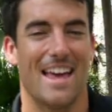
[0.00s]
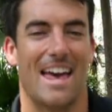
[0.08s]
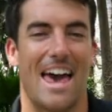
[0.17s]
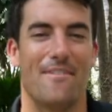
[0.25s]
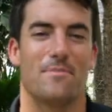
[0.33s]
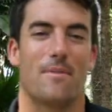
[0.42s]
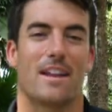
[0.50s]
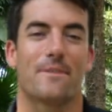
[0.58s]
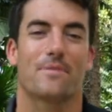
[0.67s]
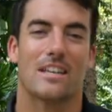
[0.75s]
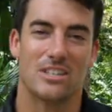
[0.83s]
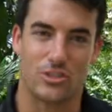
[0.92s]
Hey everybody,
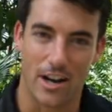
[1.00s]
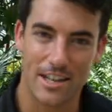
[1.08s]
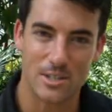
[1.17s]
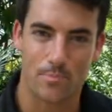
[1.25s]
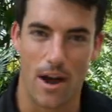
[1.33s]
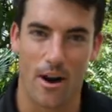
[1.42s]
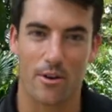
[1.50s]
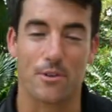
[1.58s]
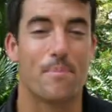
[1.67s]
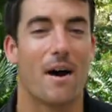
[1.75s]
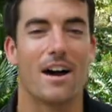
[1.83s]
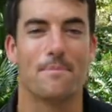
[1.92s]
Jennings Brower
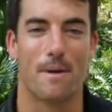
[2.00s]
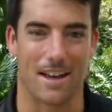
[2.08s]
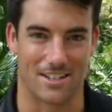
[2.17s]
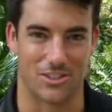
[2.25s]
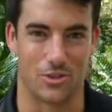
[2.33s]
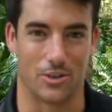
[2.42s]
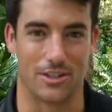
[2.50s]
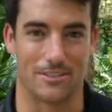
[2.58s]
with Pond Megastore.